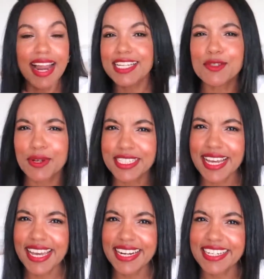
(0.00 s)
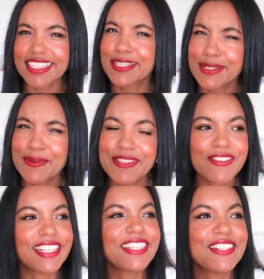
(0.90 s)
I need to watch that again actually, because it was
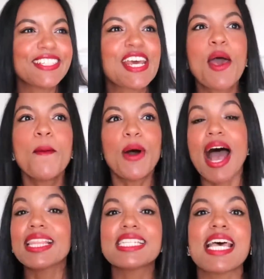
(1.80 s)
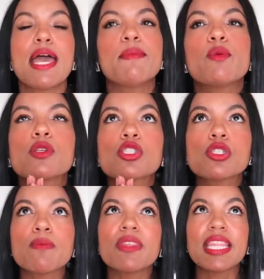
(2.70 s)
really good. But at the time it was
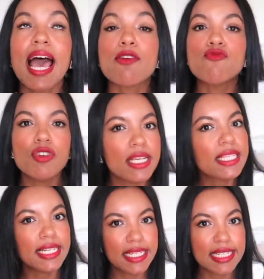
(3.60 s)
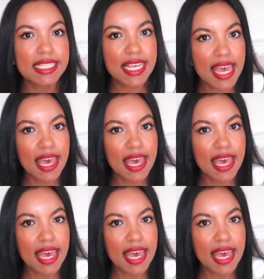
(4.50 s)
something that I really needed to